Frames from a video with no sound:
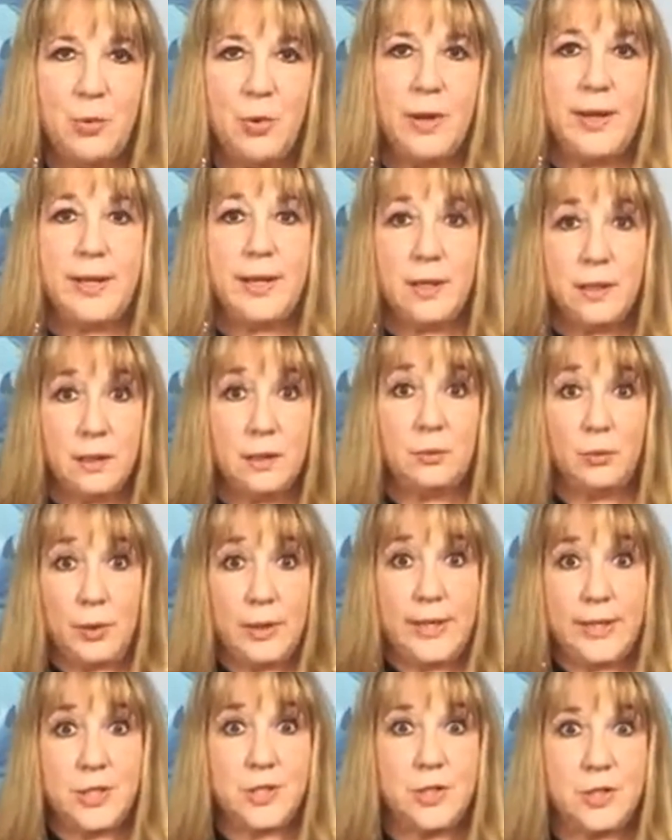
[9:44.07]
we're in
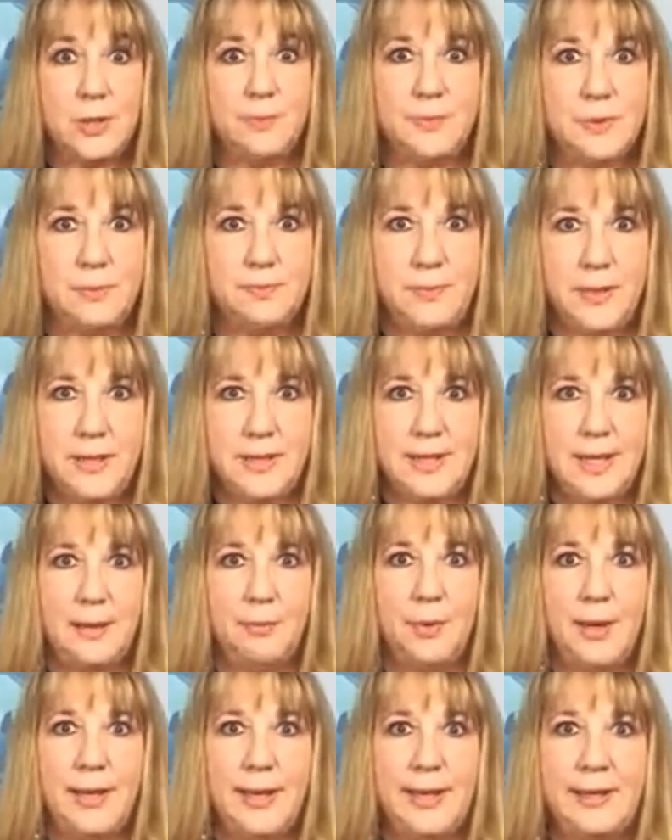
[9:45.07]
relationships big
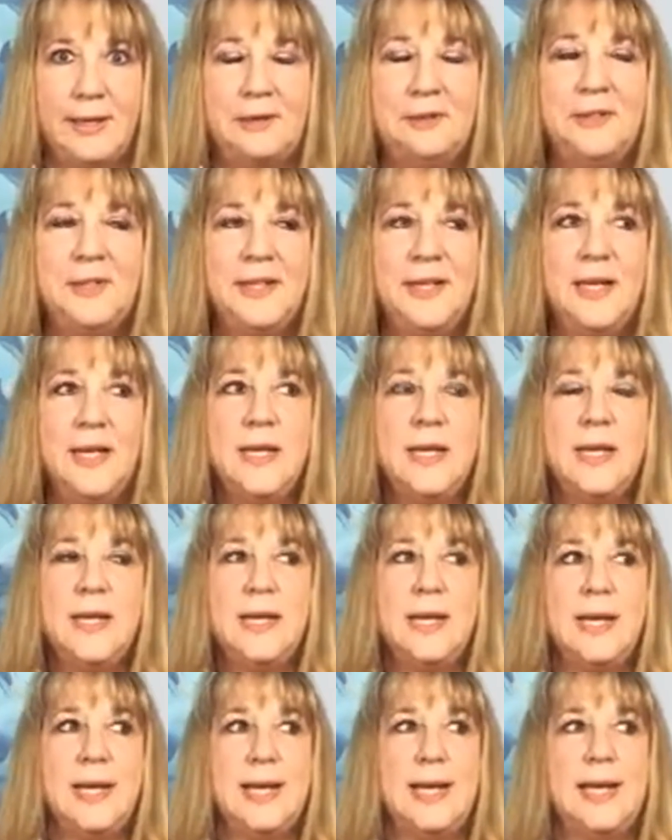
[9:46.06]
time right now,
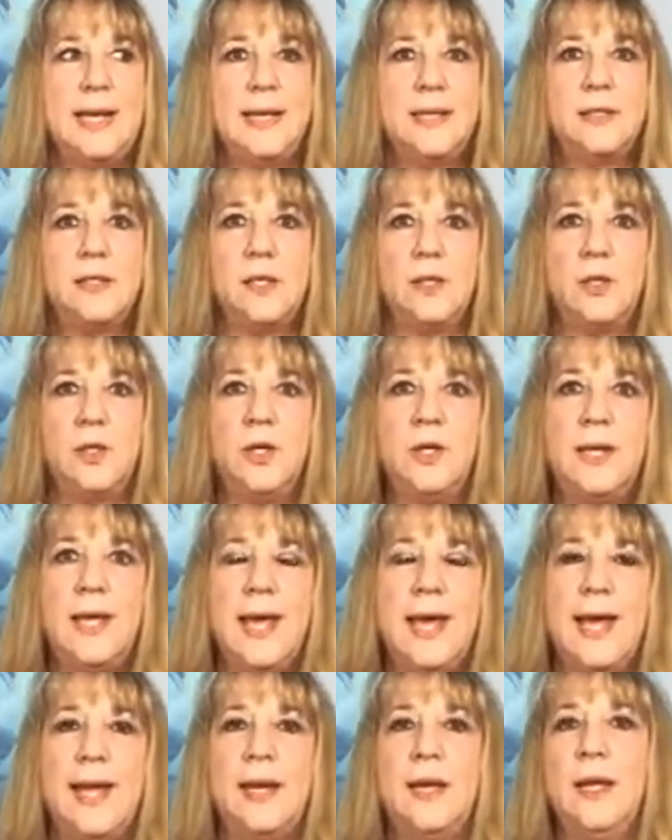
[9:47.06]
is look
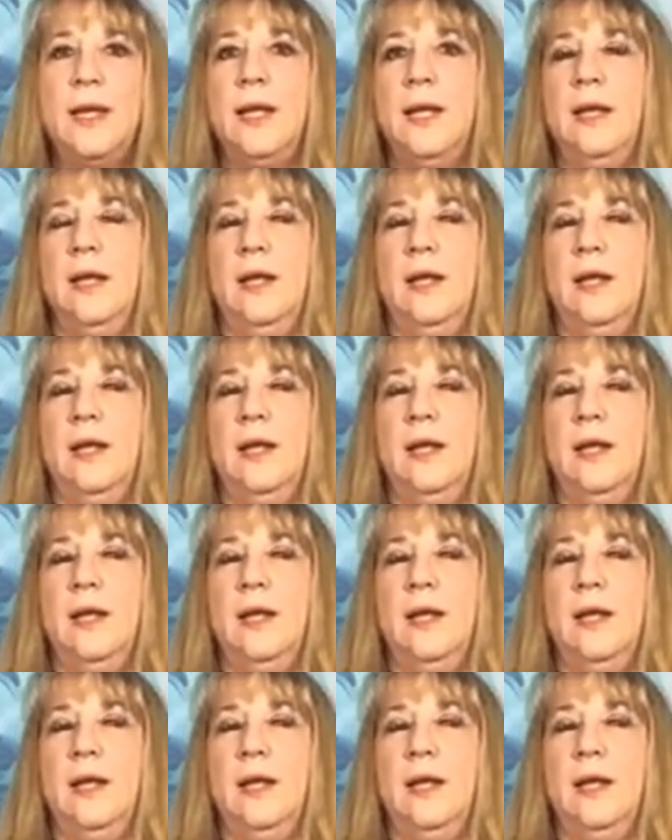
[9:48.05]
at,